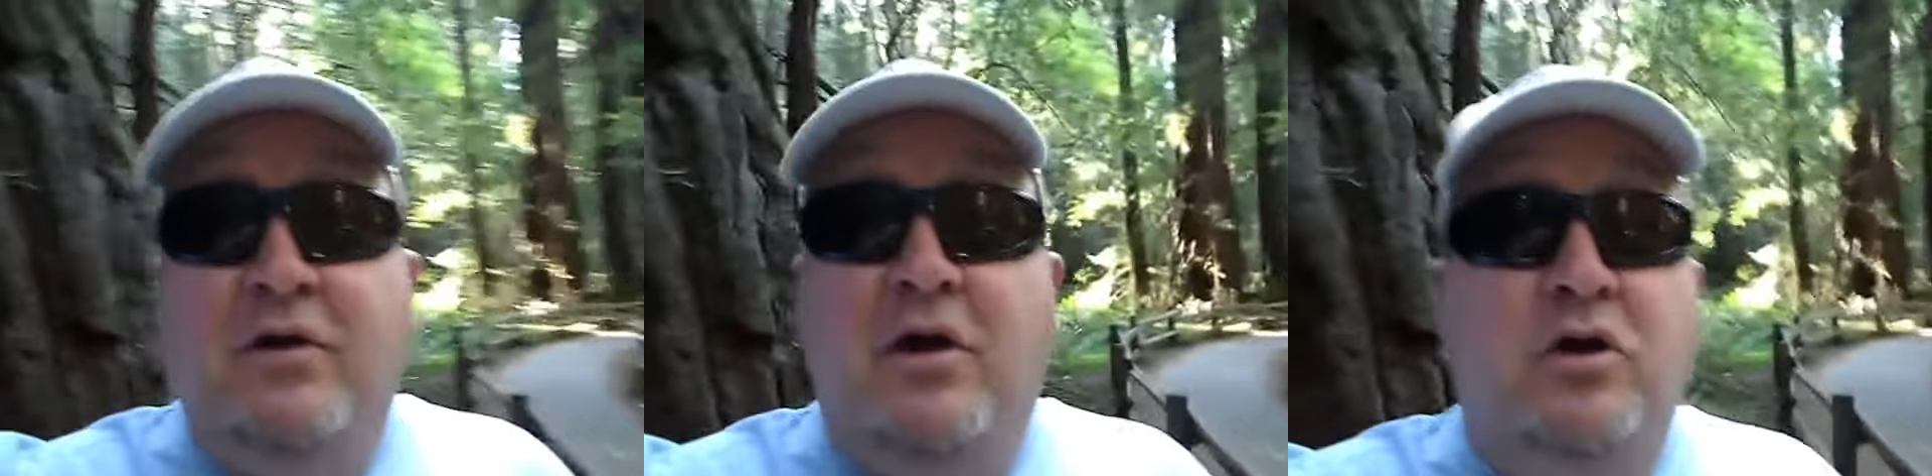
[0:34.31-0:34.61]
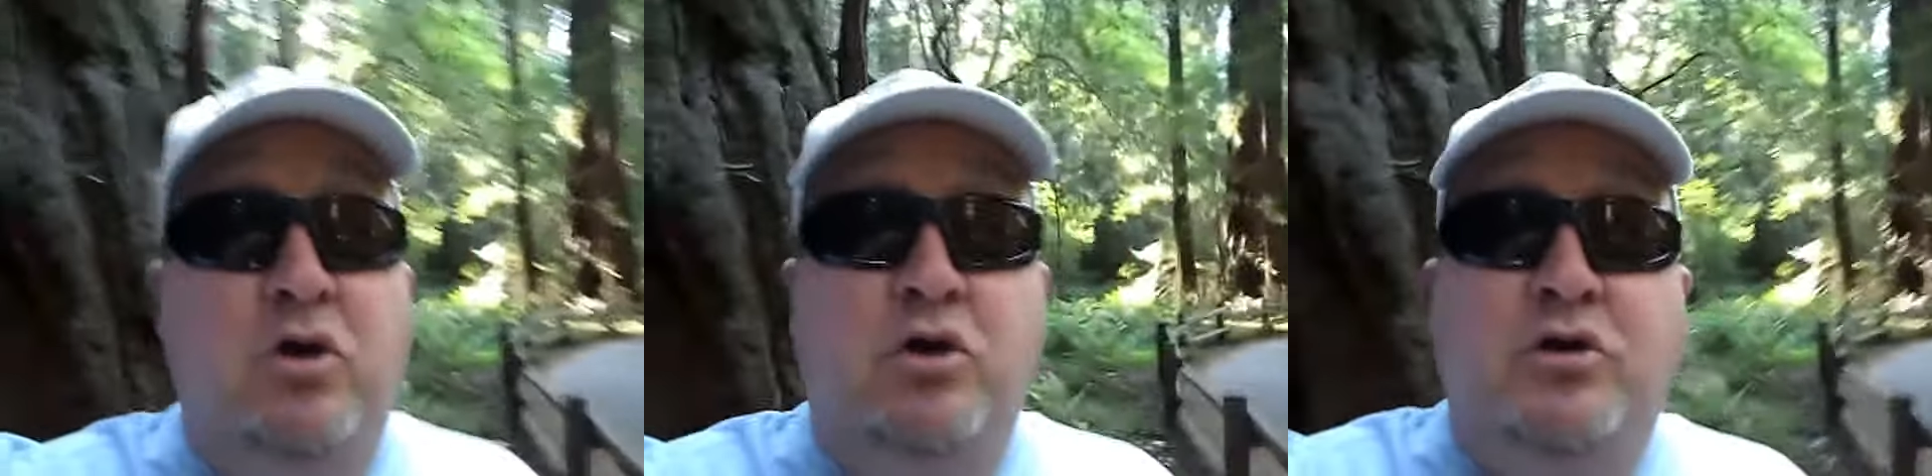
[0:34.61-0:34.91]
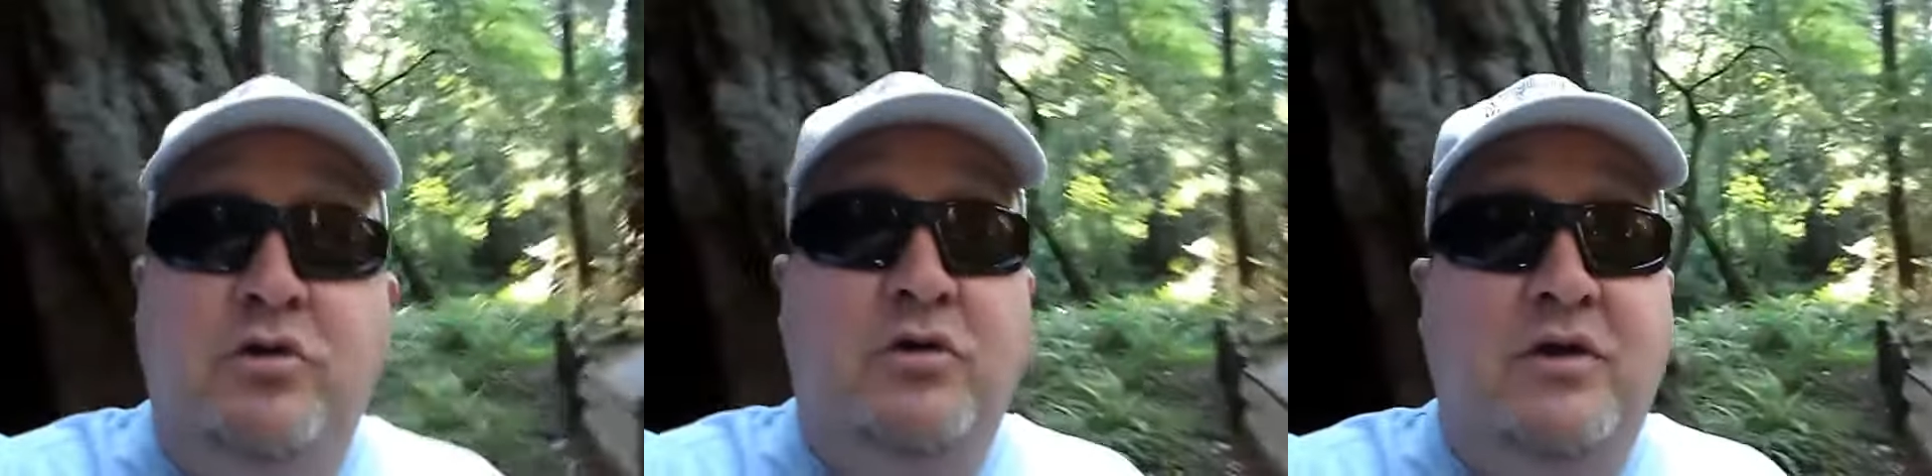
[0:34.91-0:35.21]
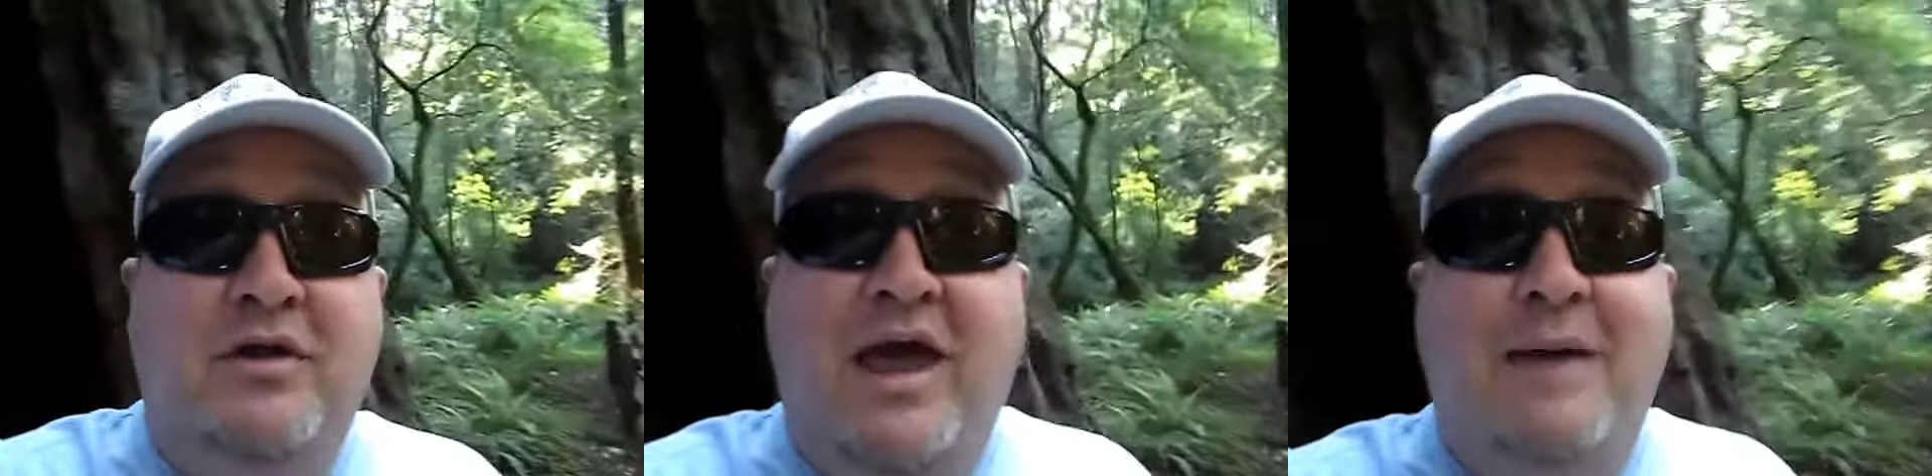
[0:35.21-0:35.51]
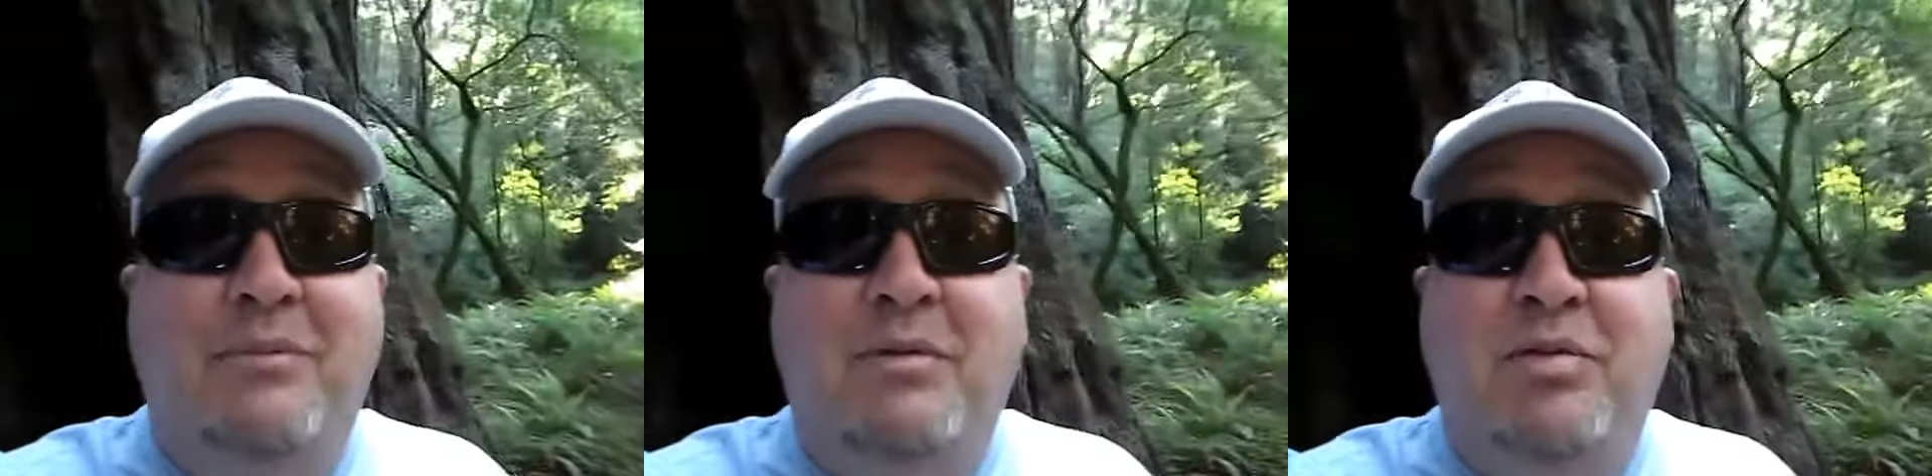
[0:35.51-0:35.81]
a good and
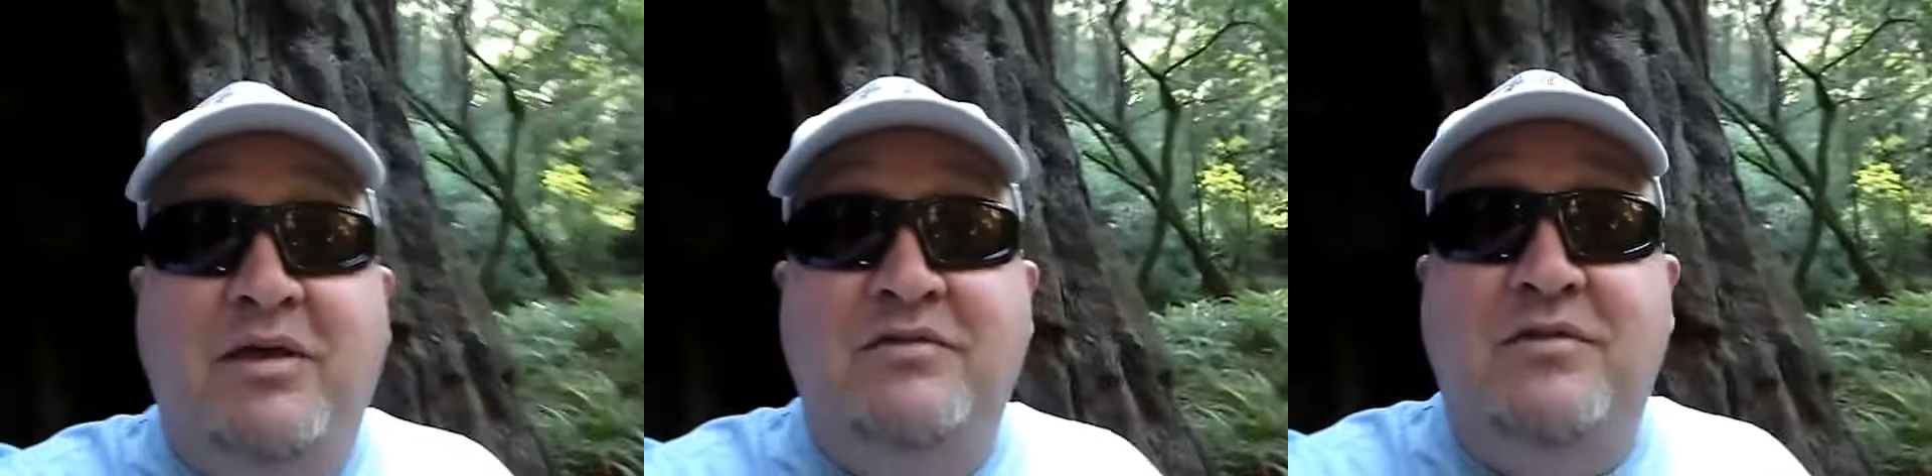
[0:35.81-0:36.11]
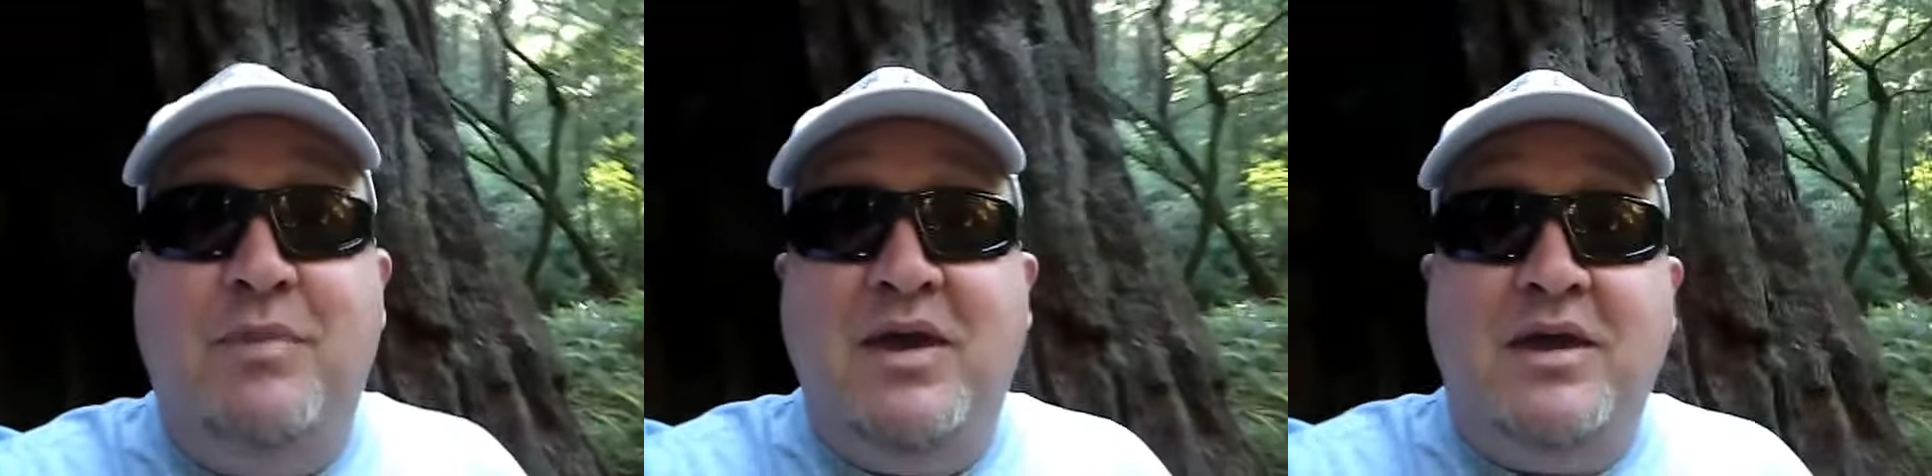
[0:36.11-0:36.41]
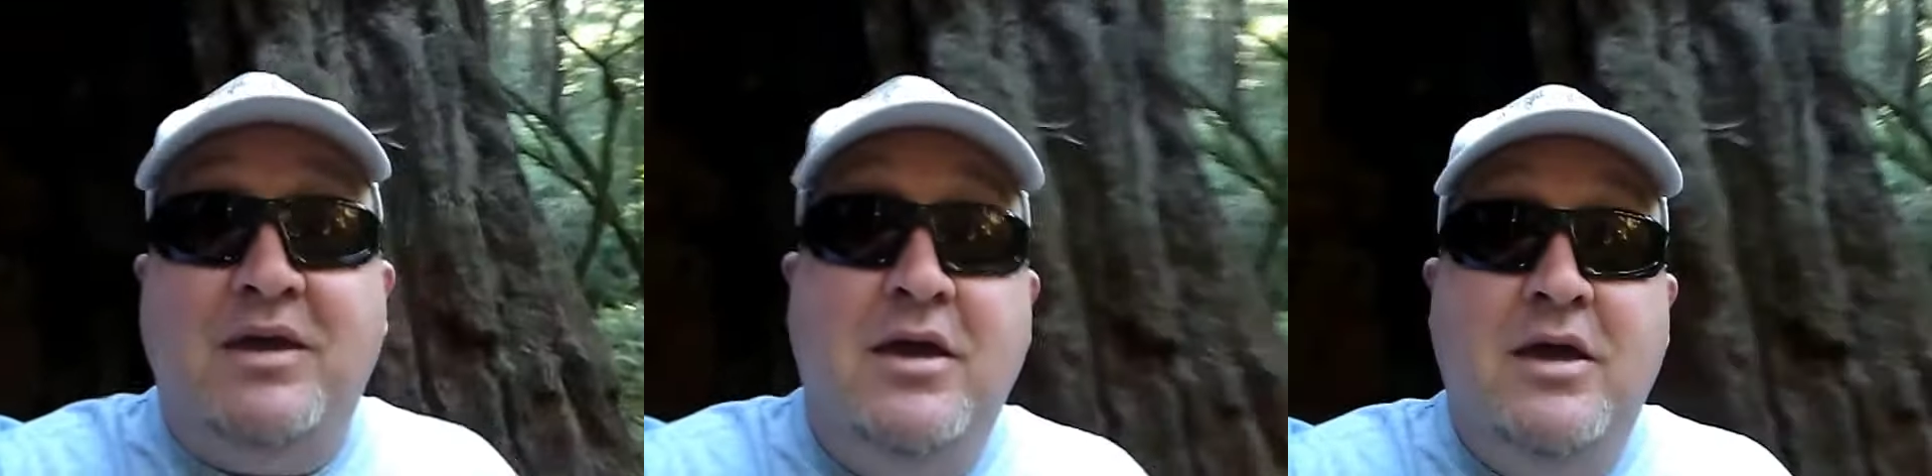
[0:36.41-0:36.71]
happy place to be.